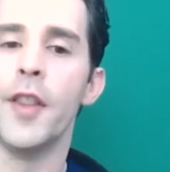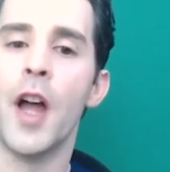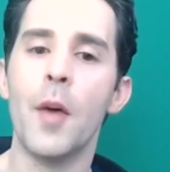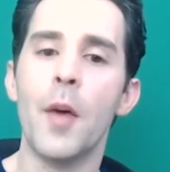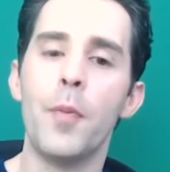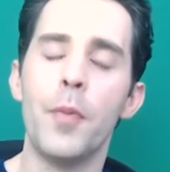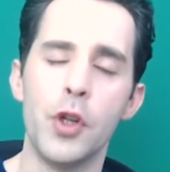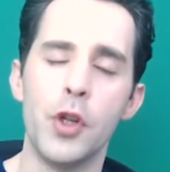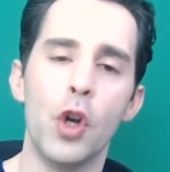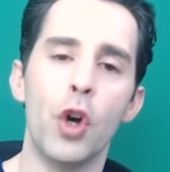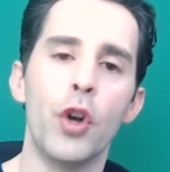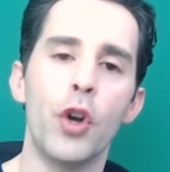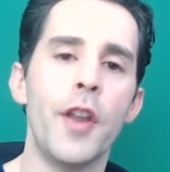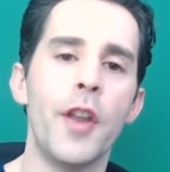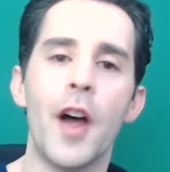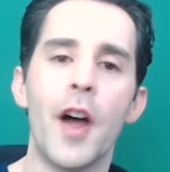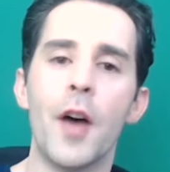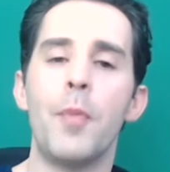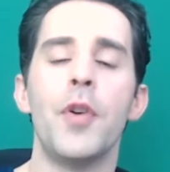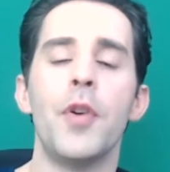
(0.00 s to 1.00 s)
in
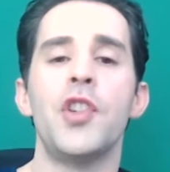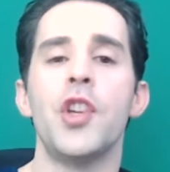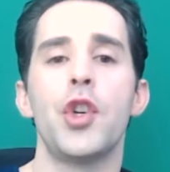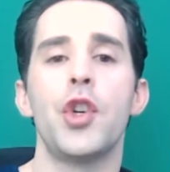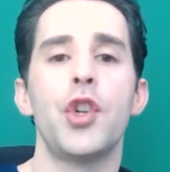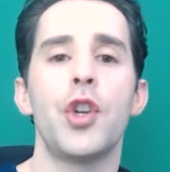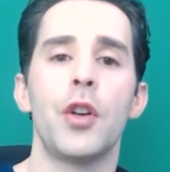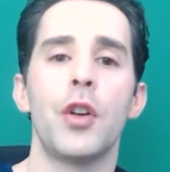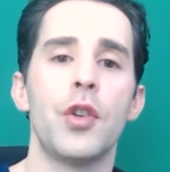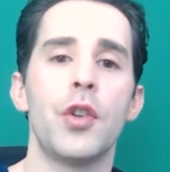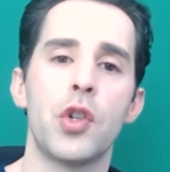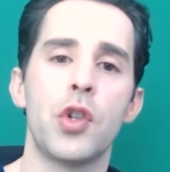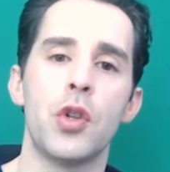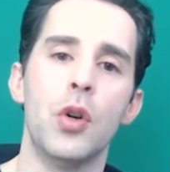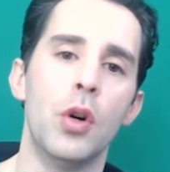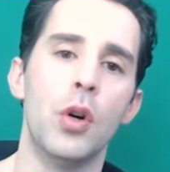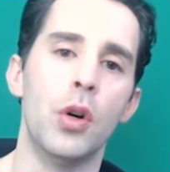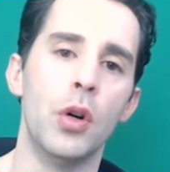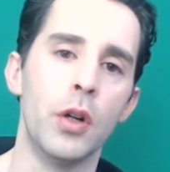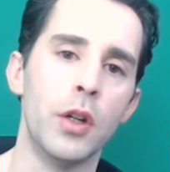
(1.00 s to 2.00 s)
that position,
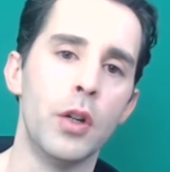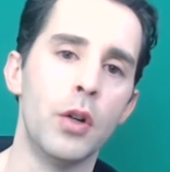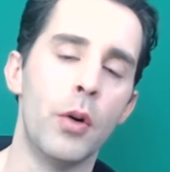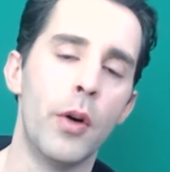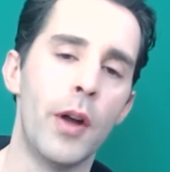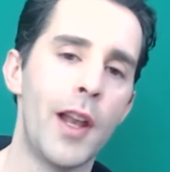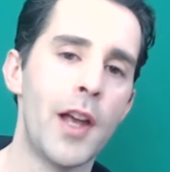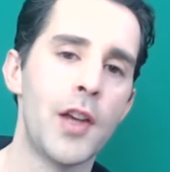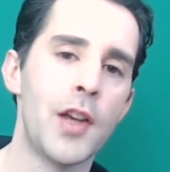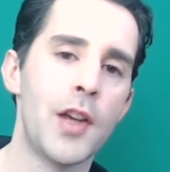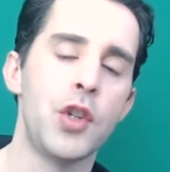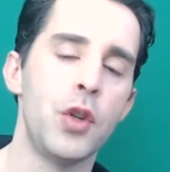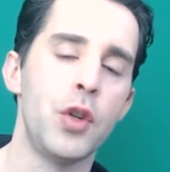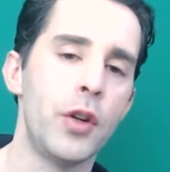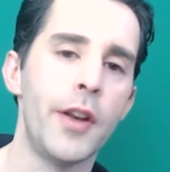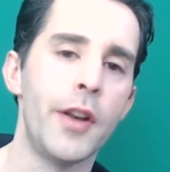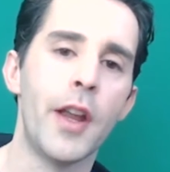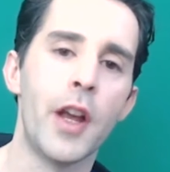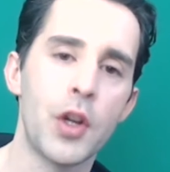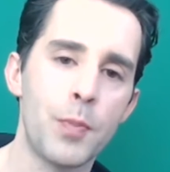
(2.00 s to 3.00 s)
so unless you're
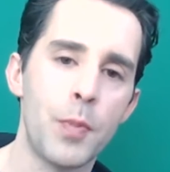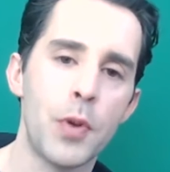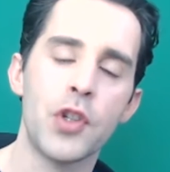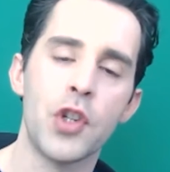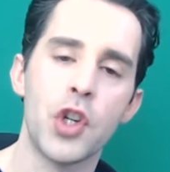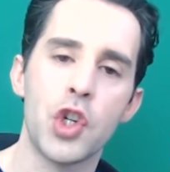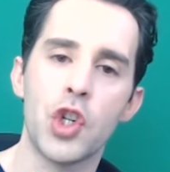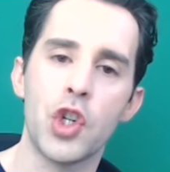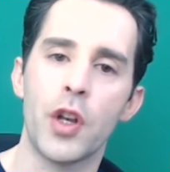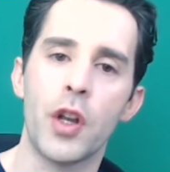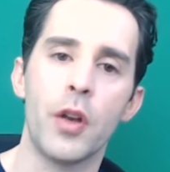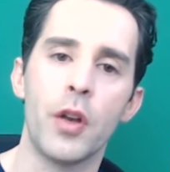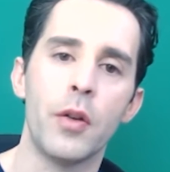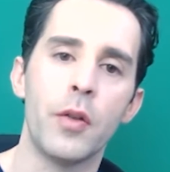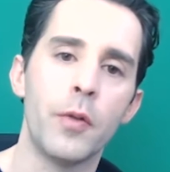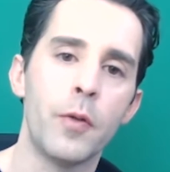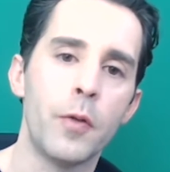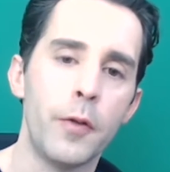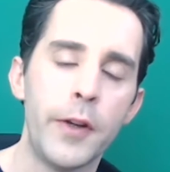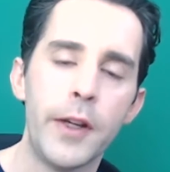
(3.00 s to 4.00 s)
in that position
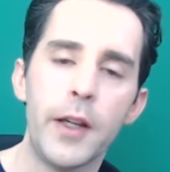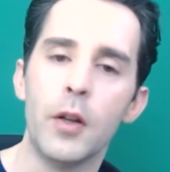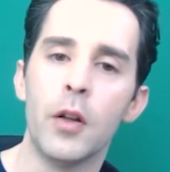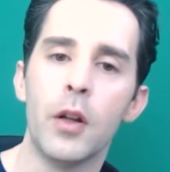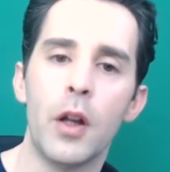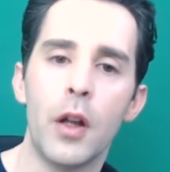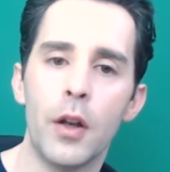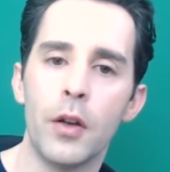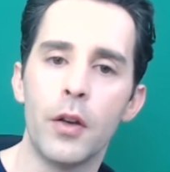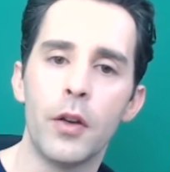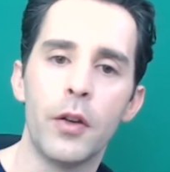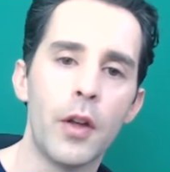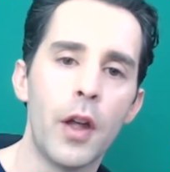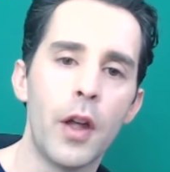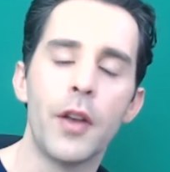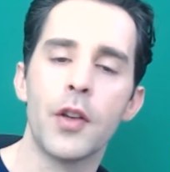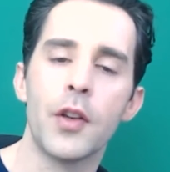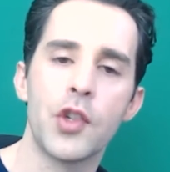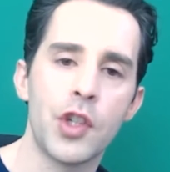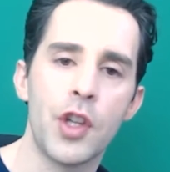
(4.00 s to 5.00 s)
and feel and
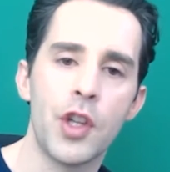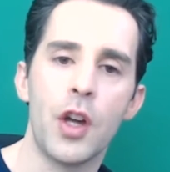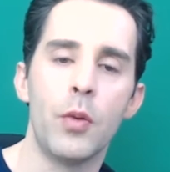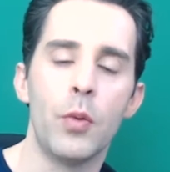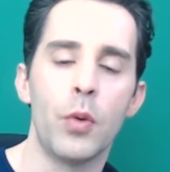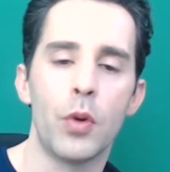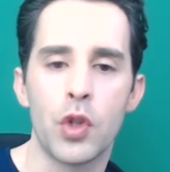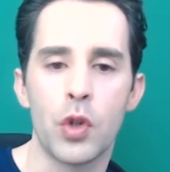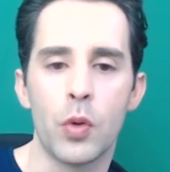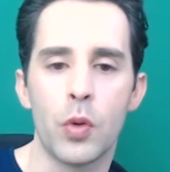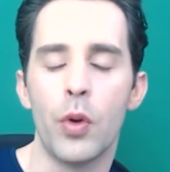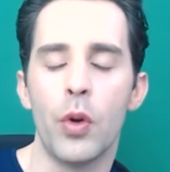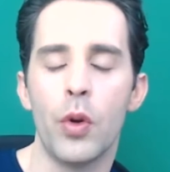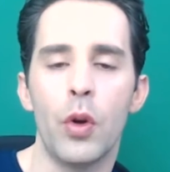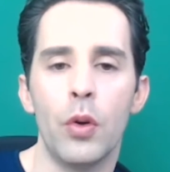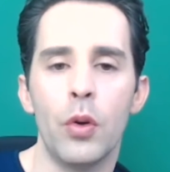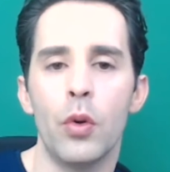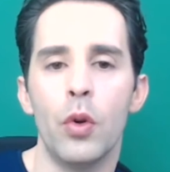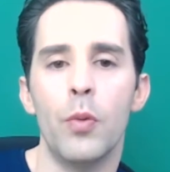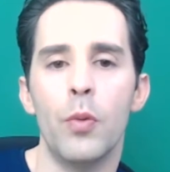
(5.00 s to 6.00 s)
understand what's going
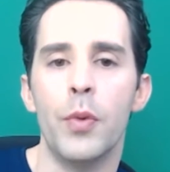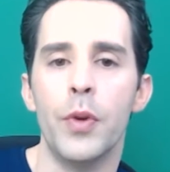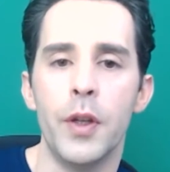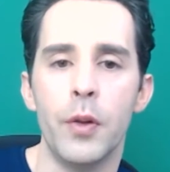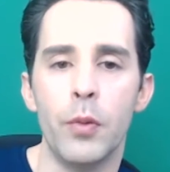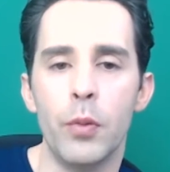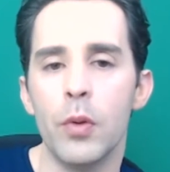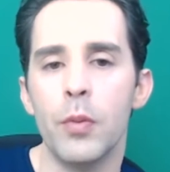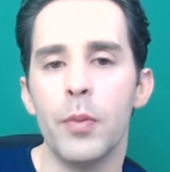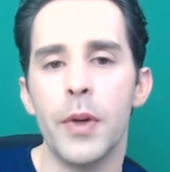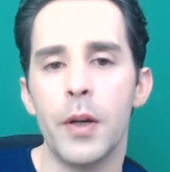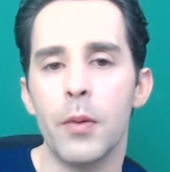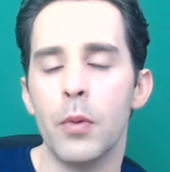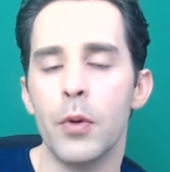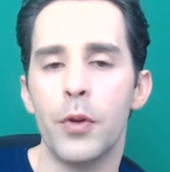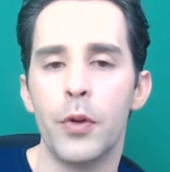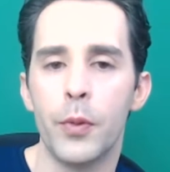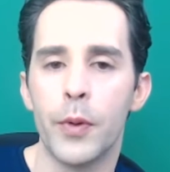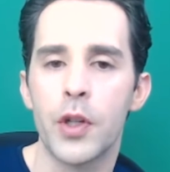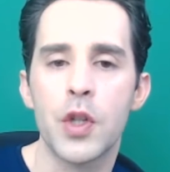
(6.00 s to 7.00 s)
on, nobody will be
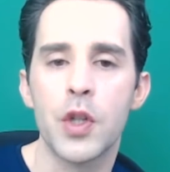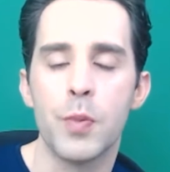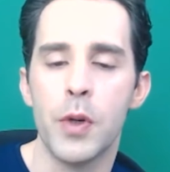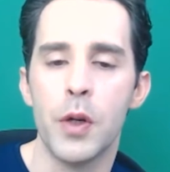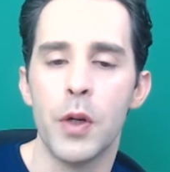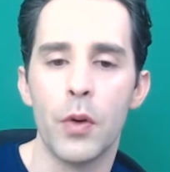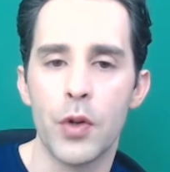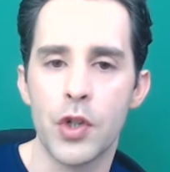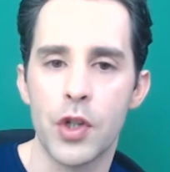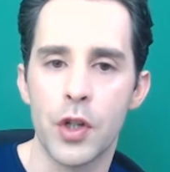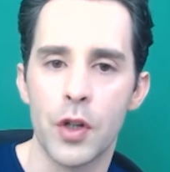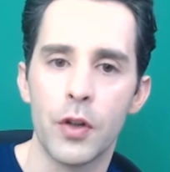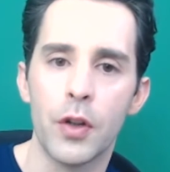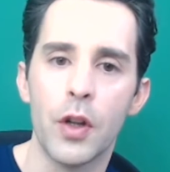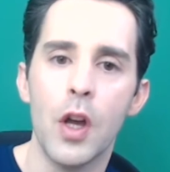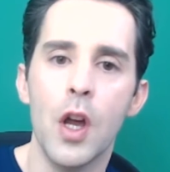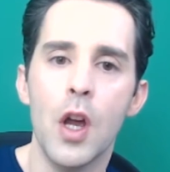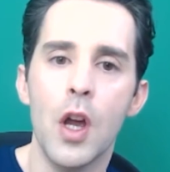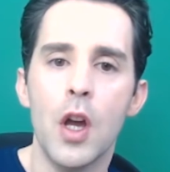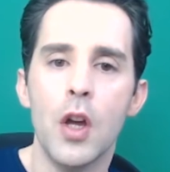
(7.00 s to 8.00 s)
able to experience
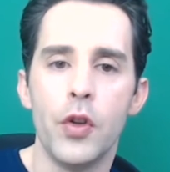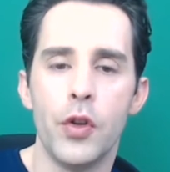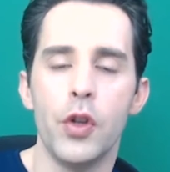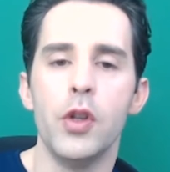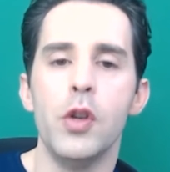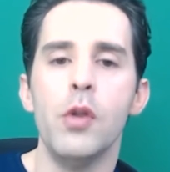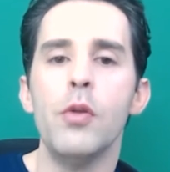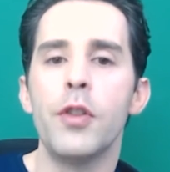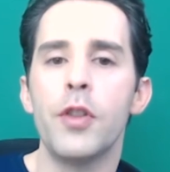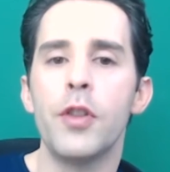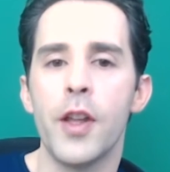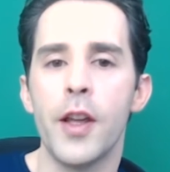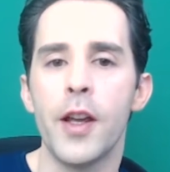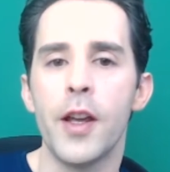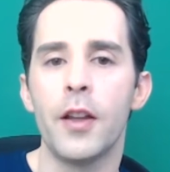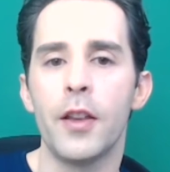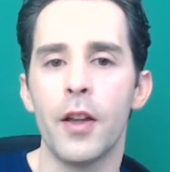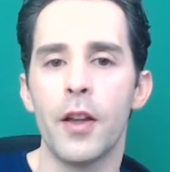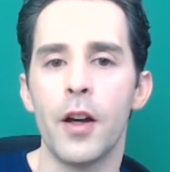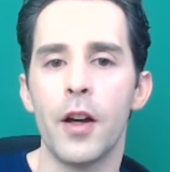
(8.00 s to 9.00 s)
it. Do you
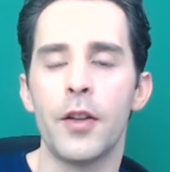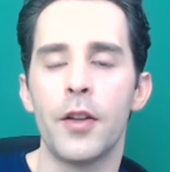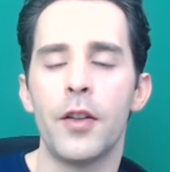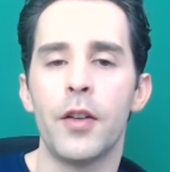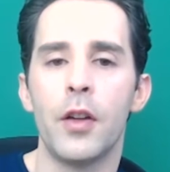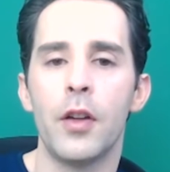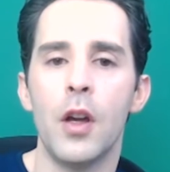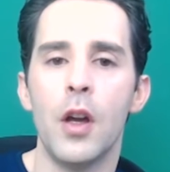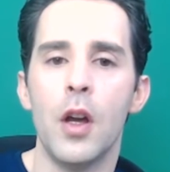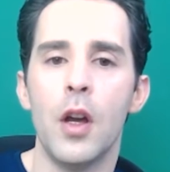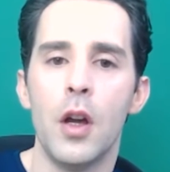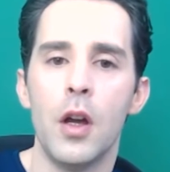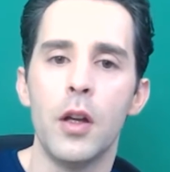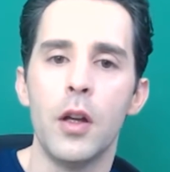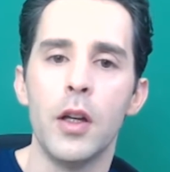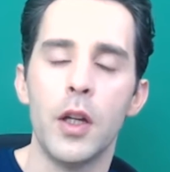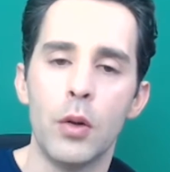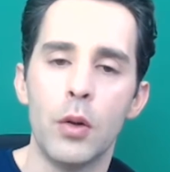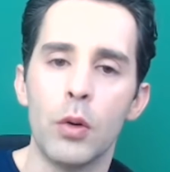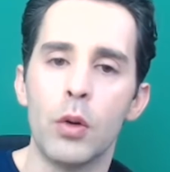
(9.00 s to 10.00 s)
think that
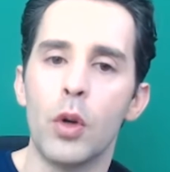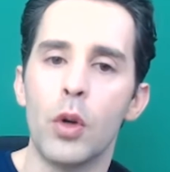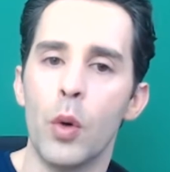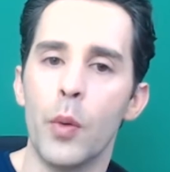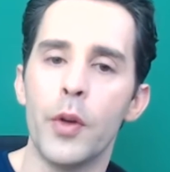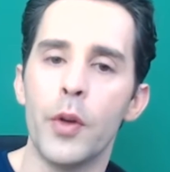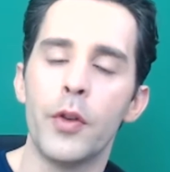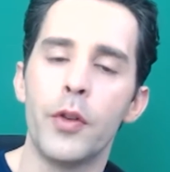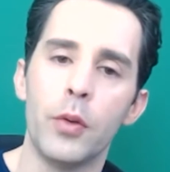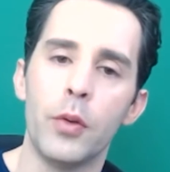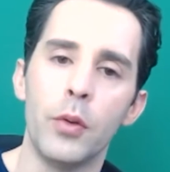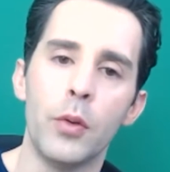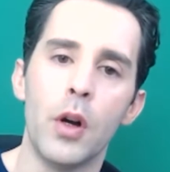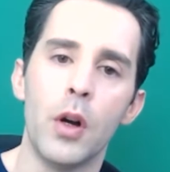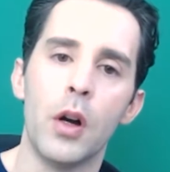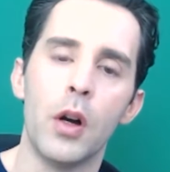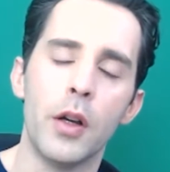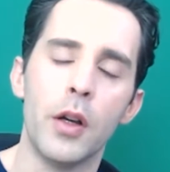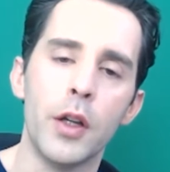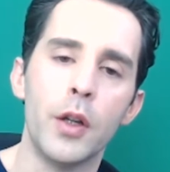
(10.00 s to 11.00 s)
going to
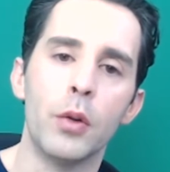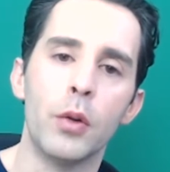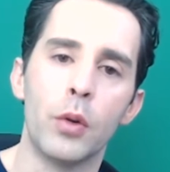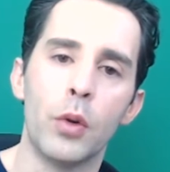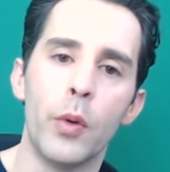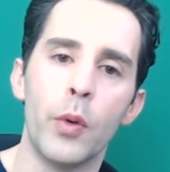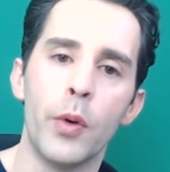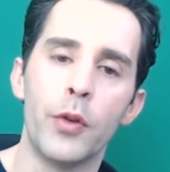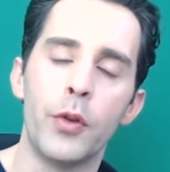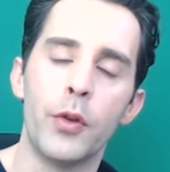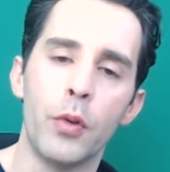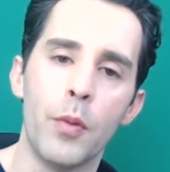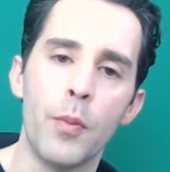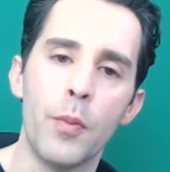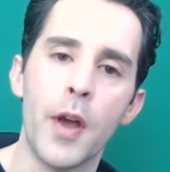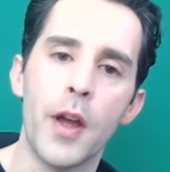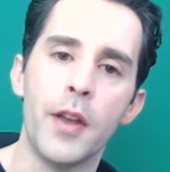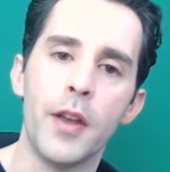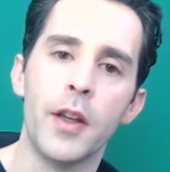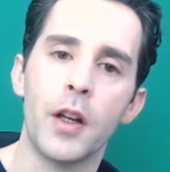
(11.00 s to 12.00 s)
a
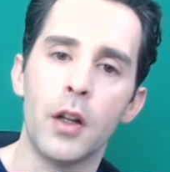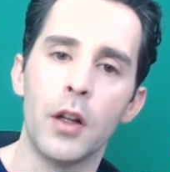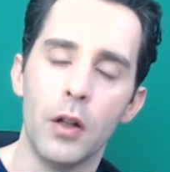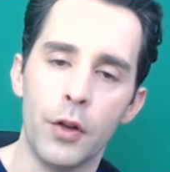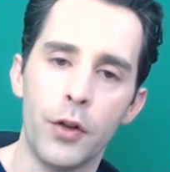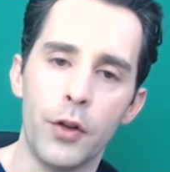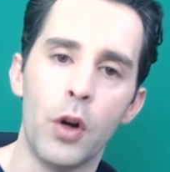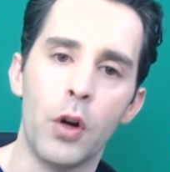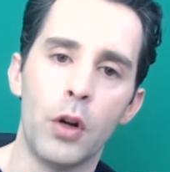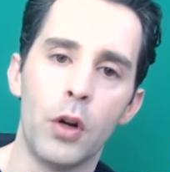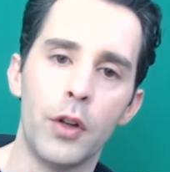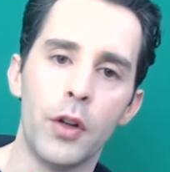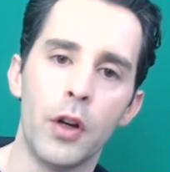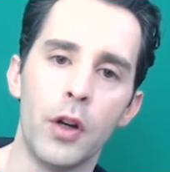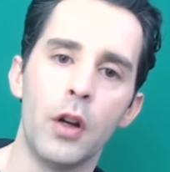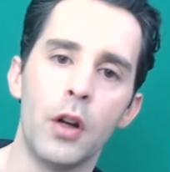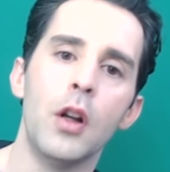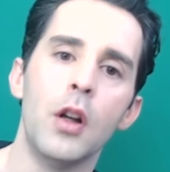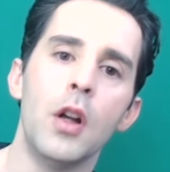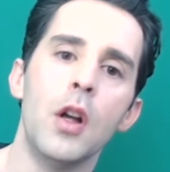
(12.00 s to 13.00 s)
medical
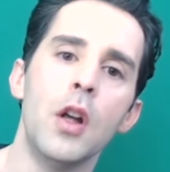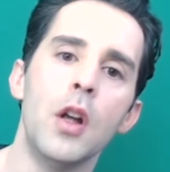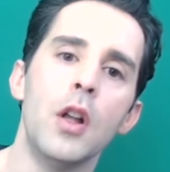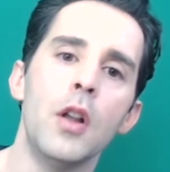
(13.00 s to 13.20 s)
doctor,